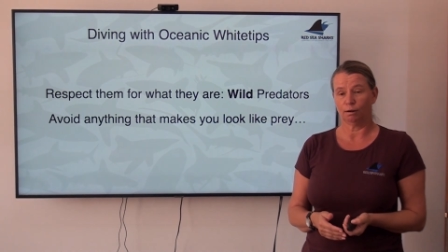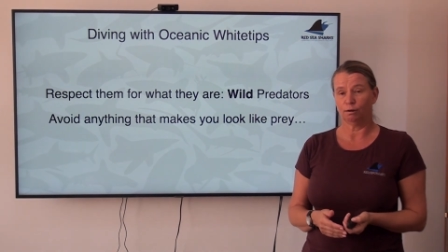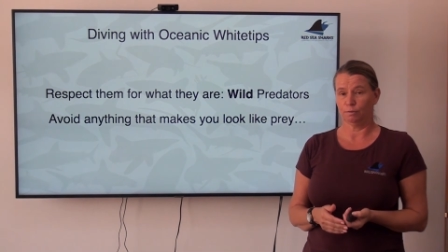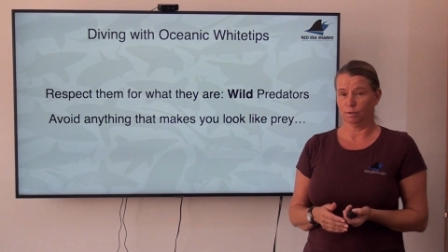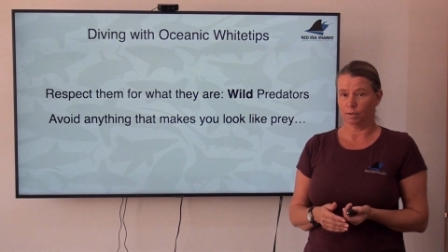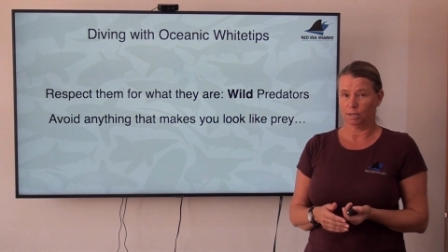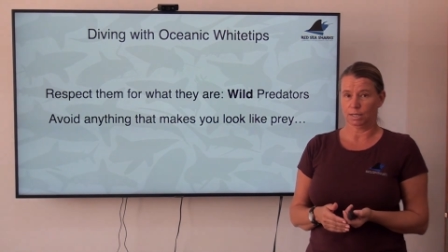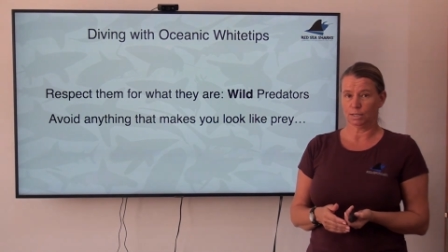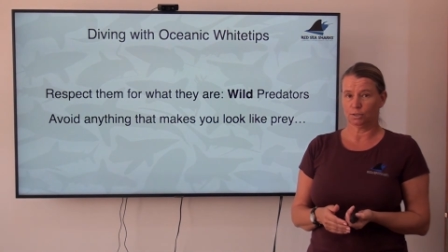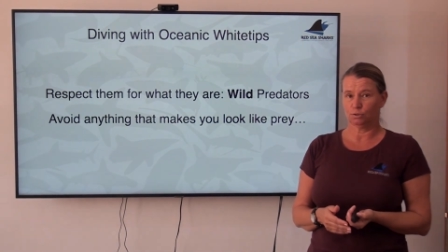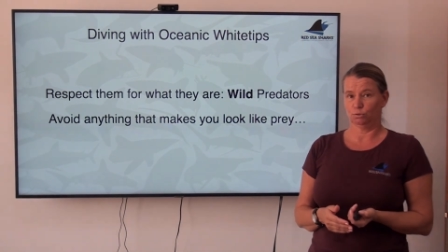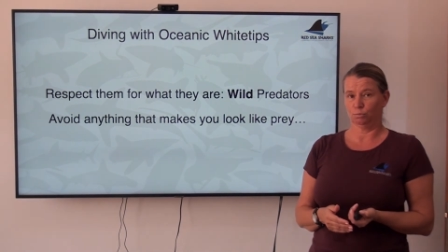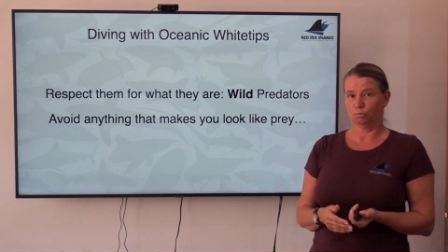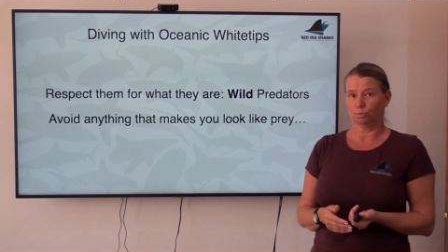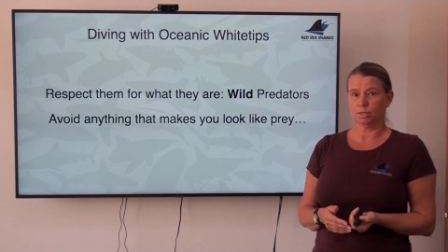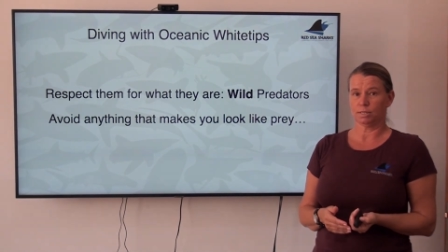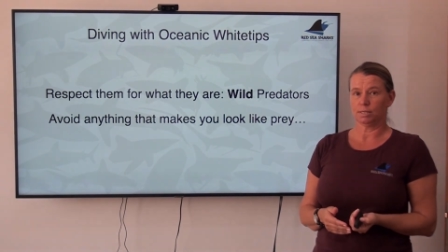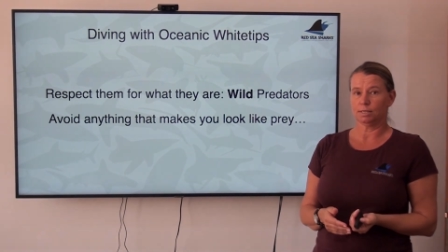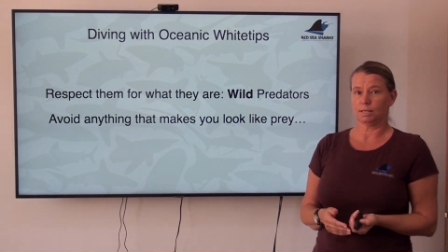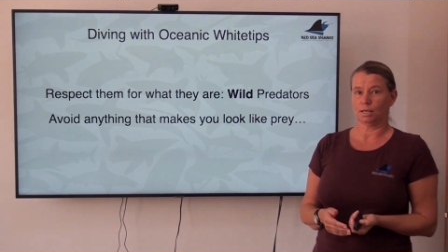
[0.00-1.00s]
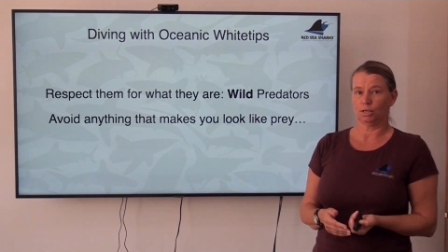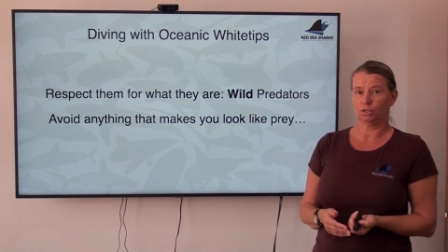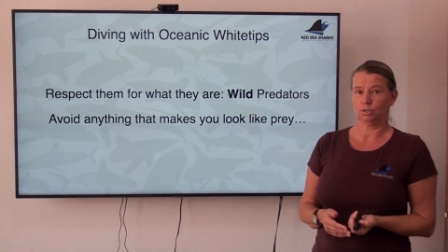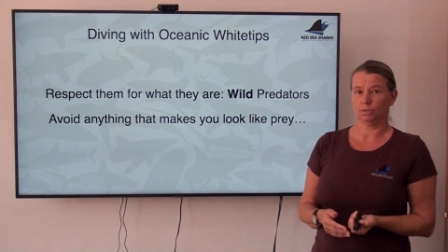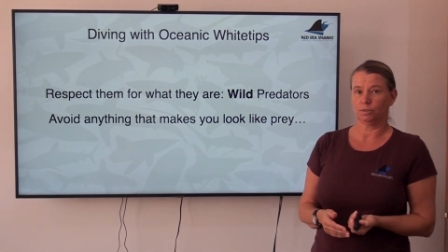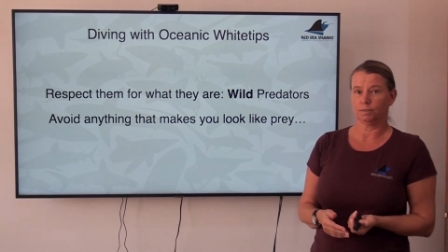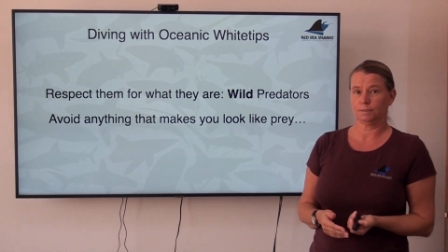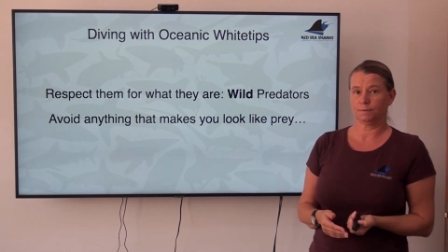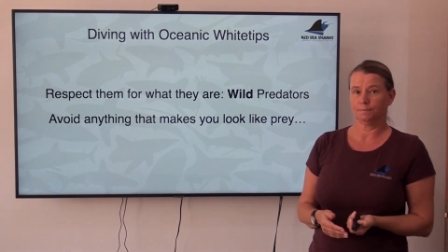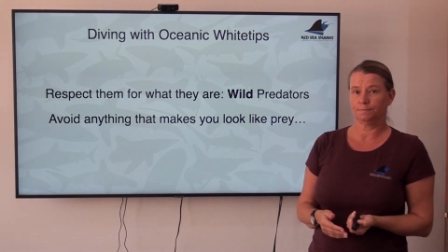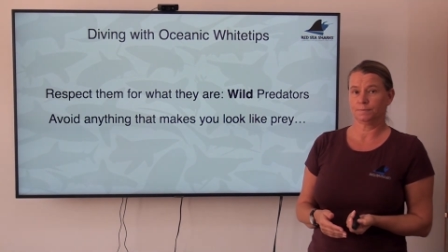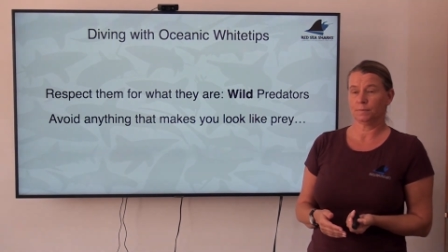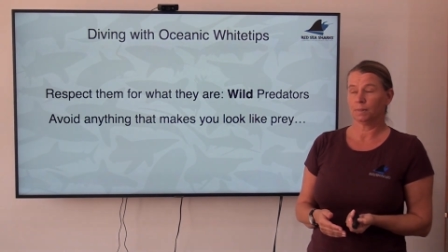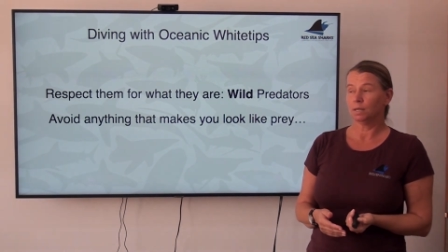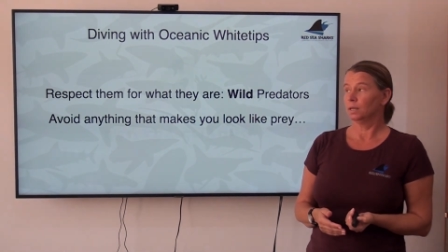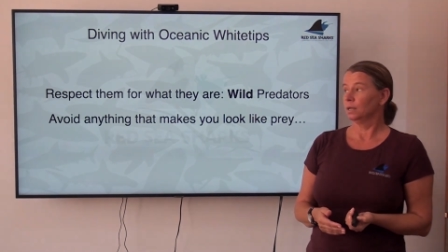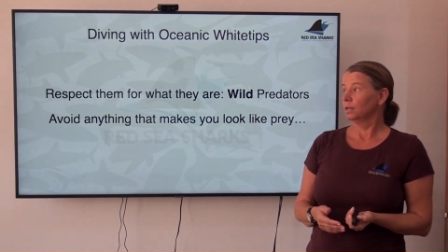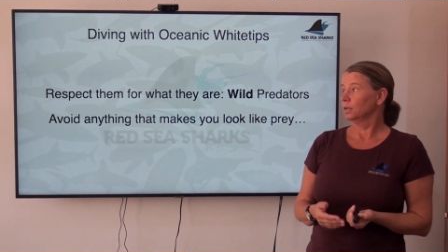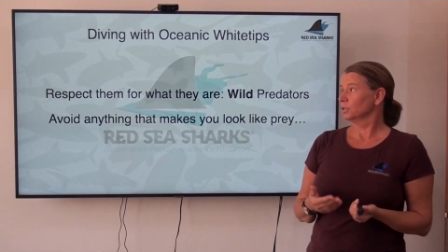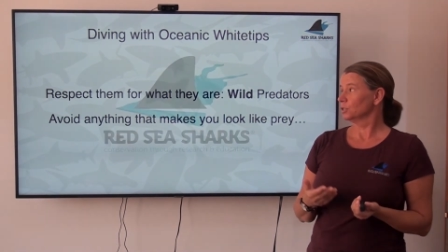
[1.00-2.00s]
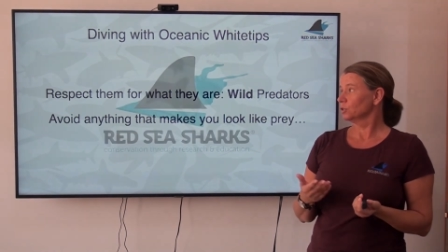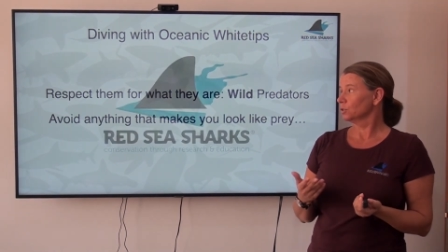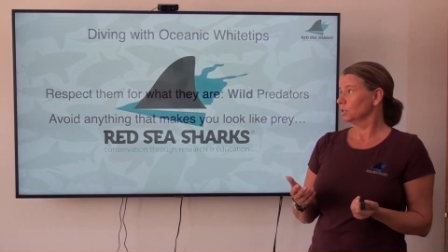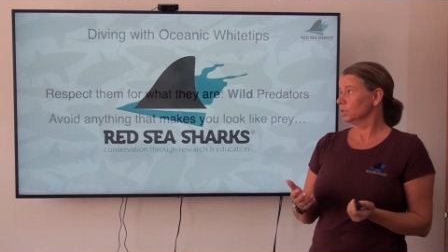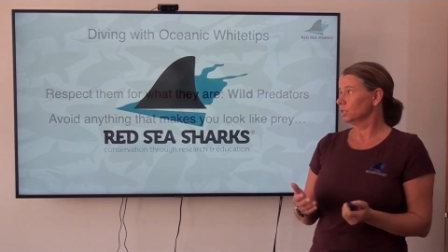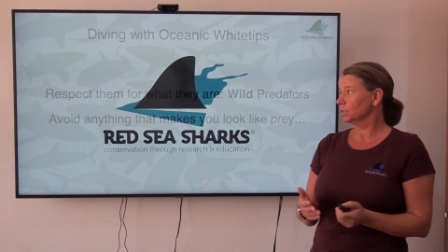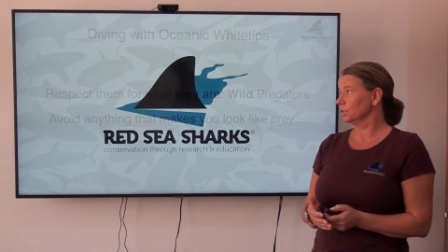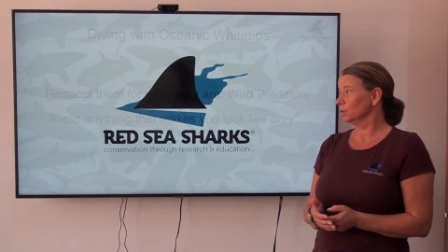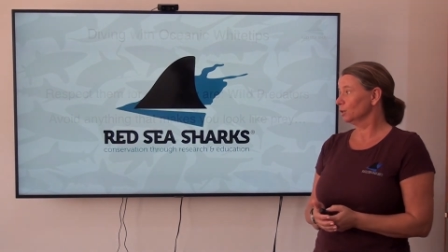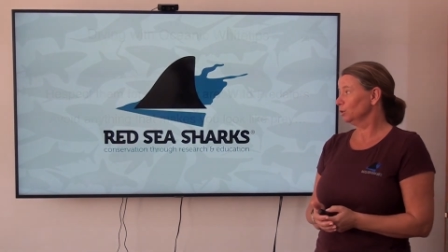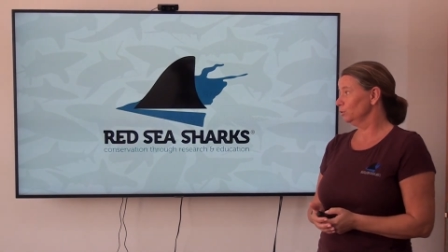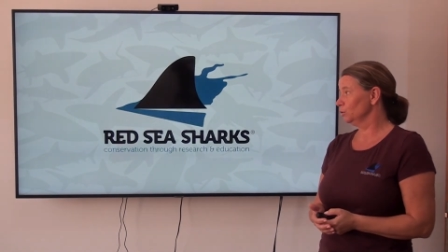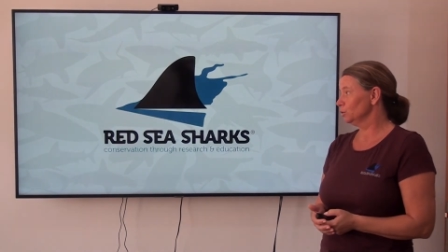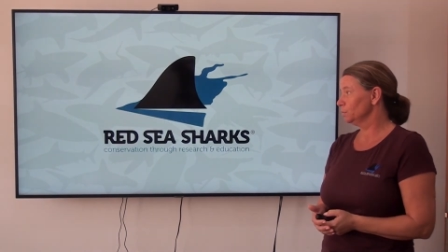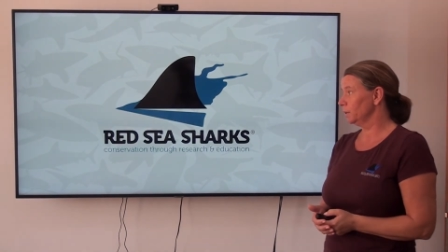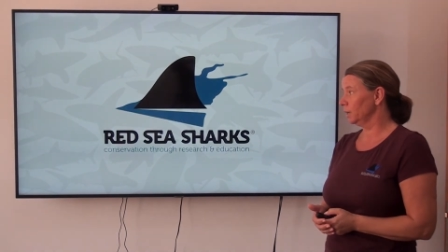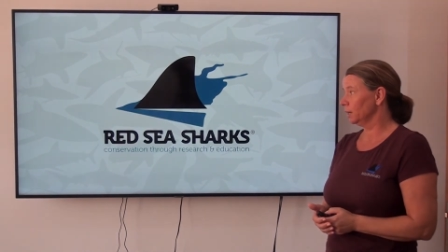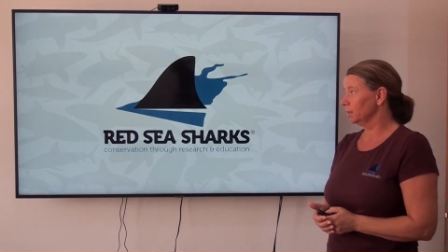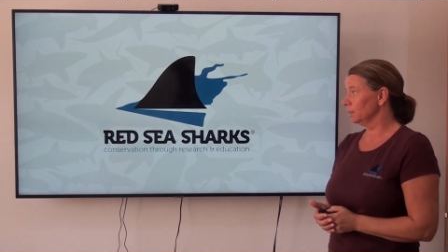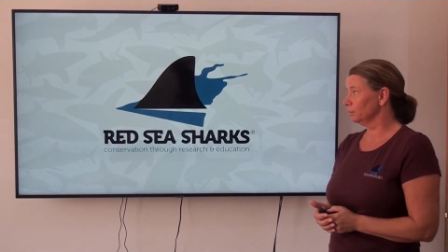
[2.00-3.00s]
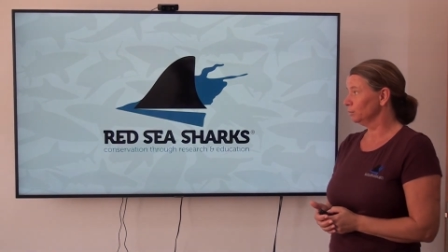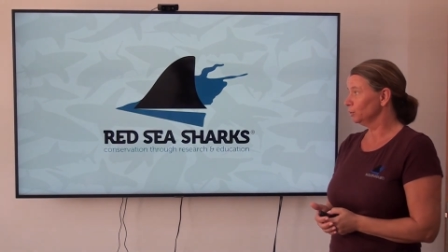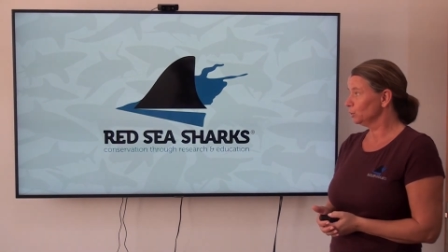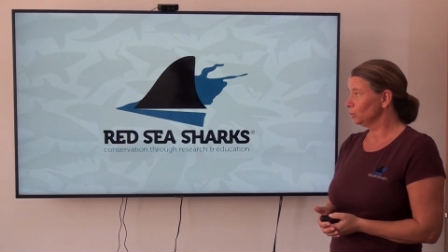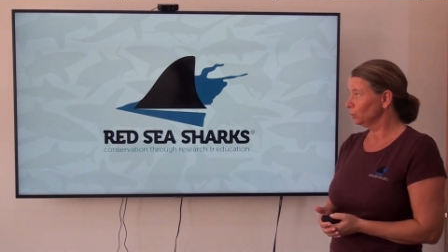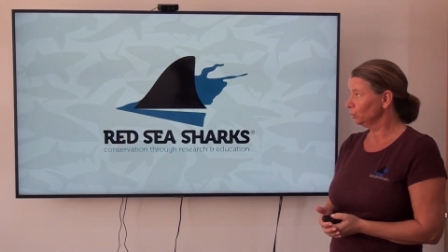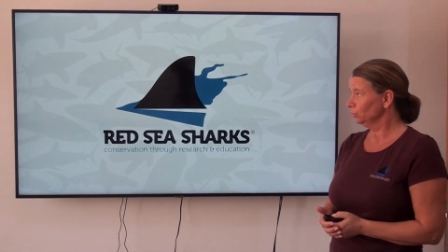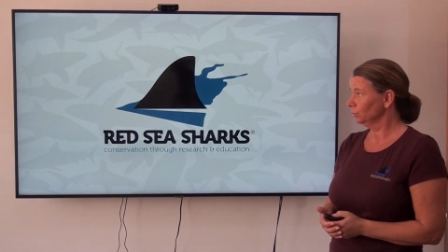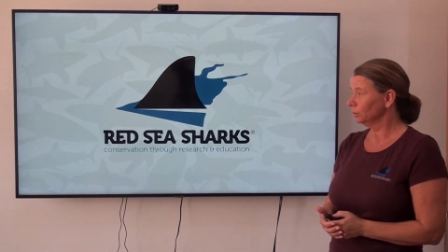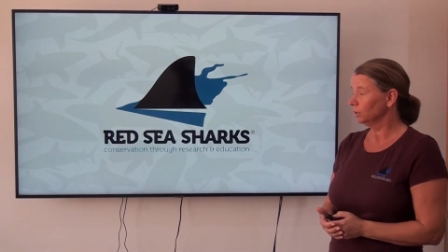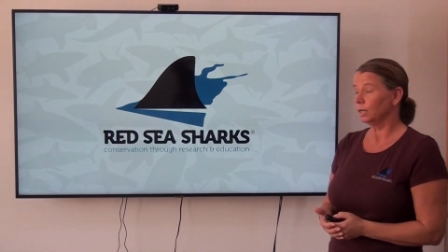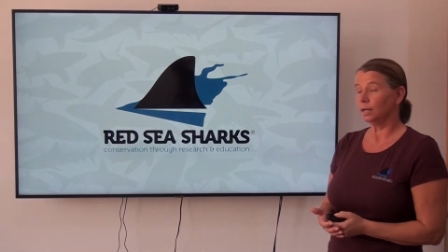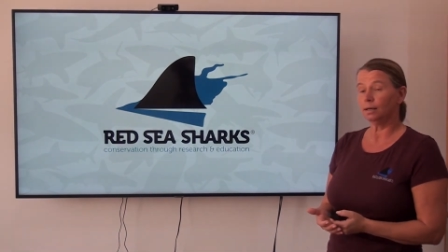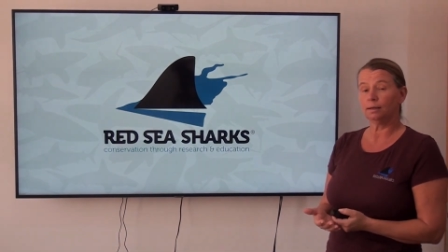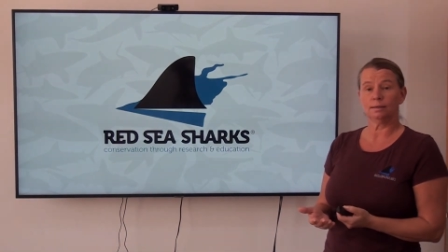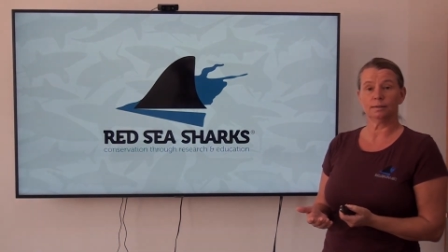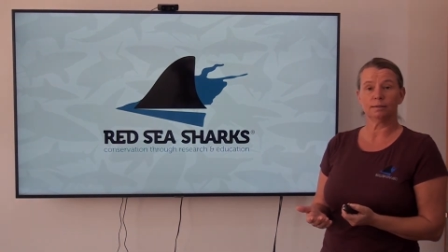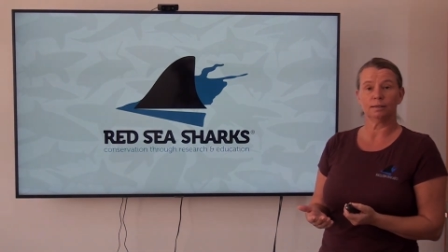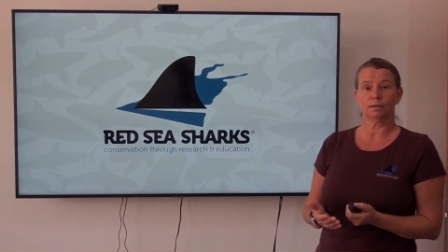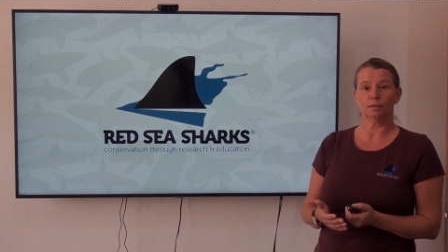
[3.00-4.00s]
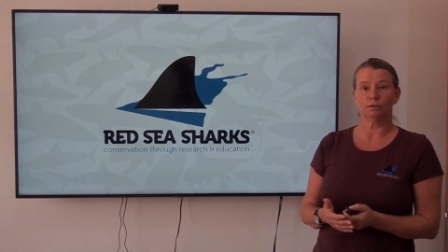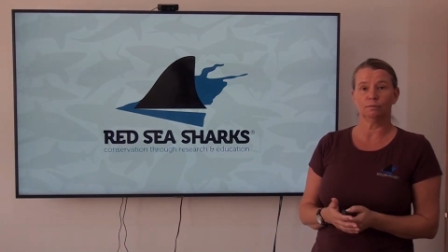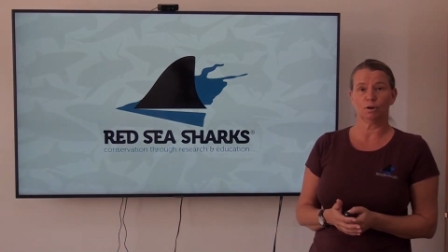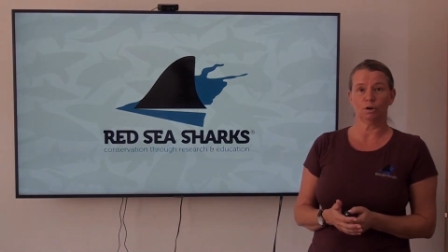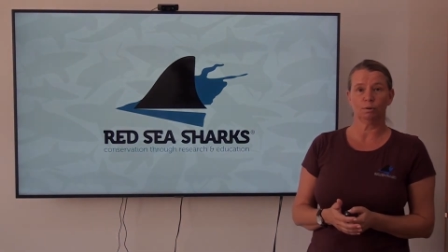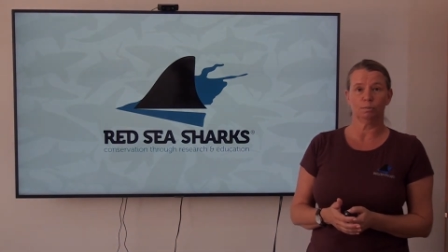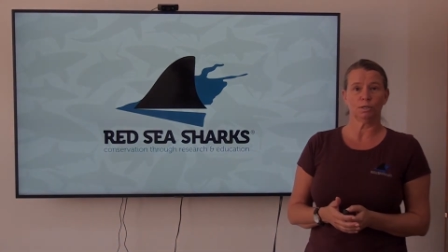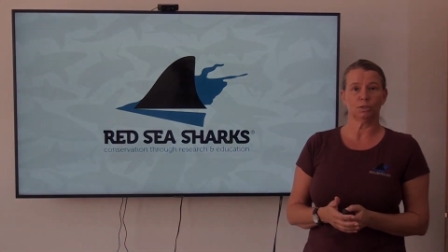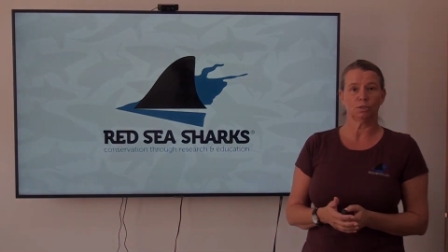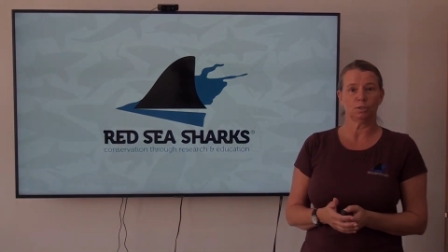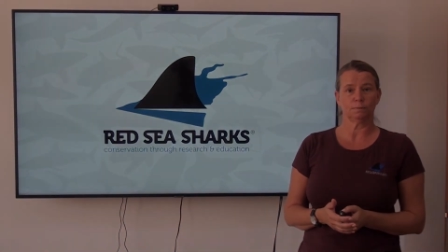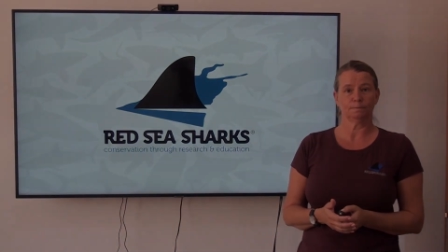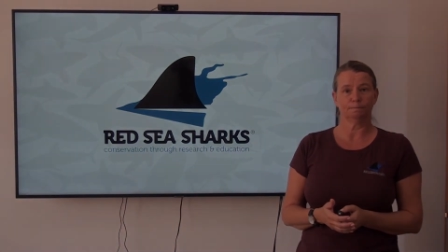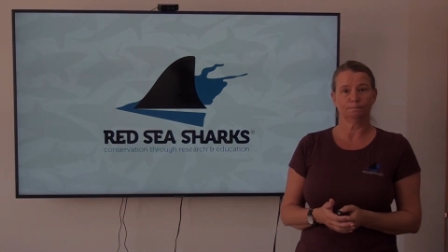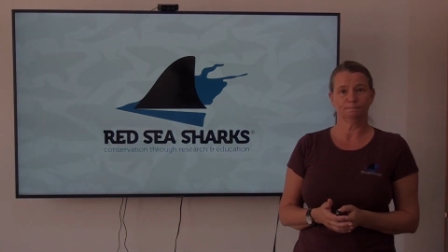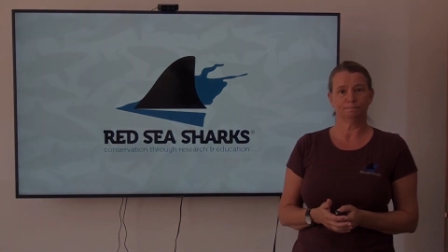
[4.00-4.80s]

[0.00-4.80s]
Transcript: of the next two presentations. So this concludes part number two. Thank you very much.